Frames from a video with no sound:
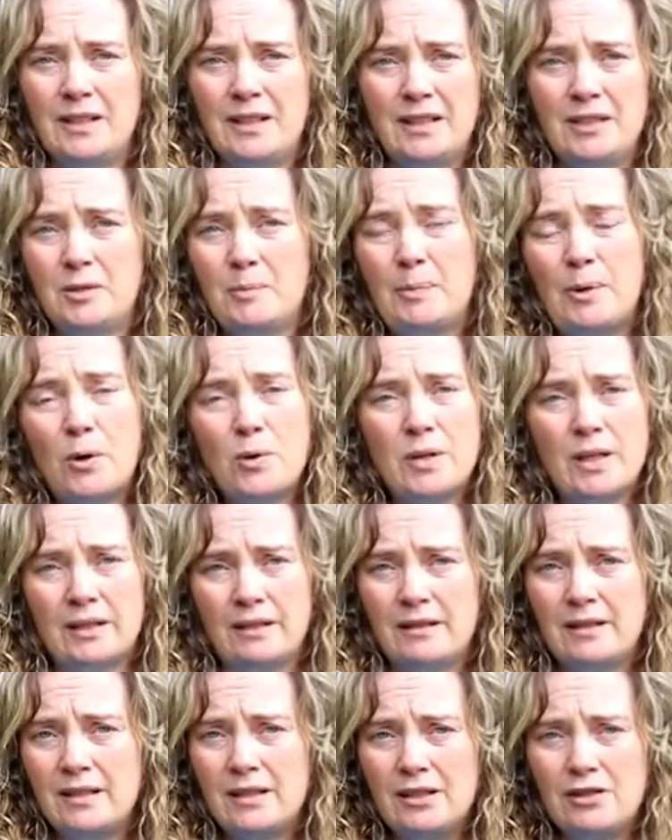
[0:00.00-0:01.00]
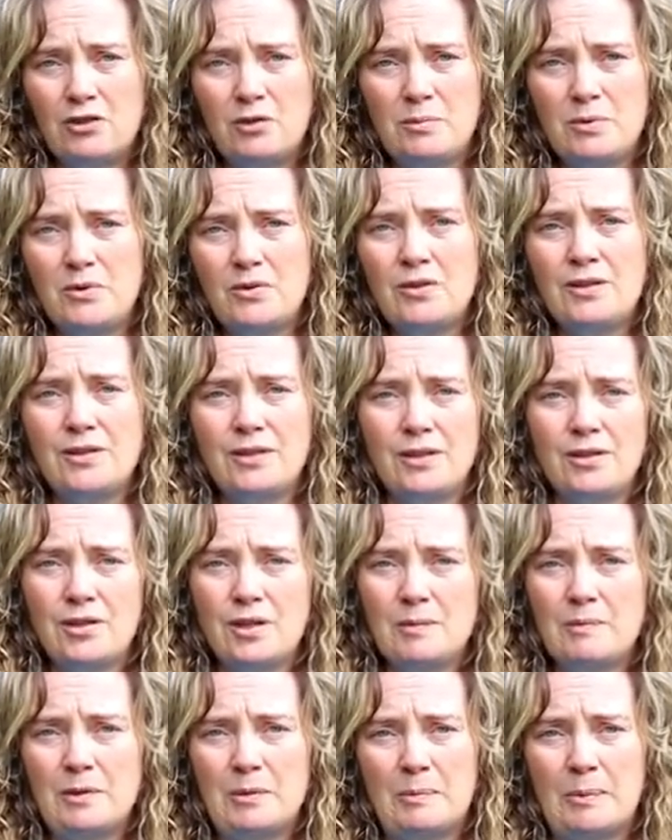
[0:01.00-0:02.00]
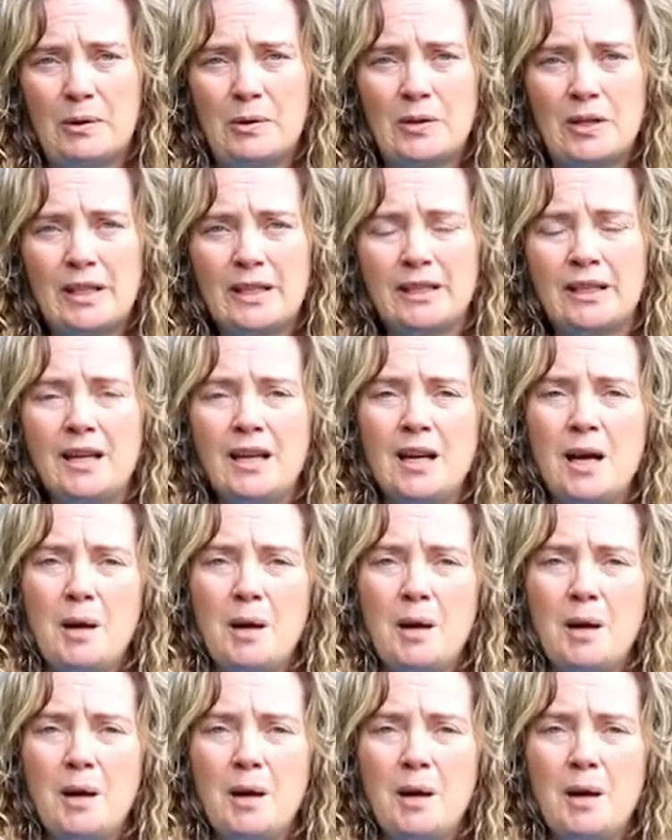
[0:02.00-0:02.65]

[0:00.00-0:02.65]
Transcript: is broken. The distribution system is broken.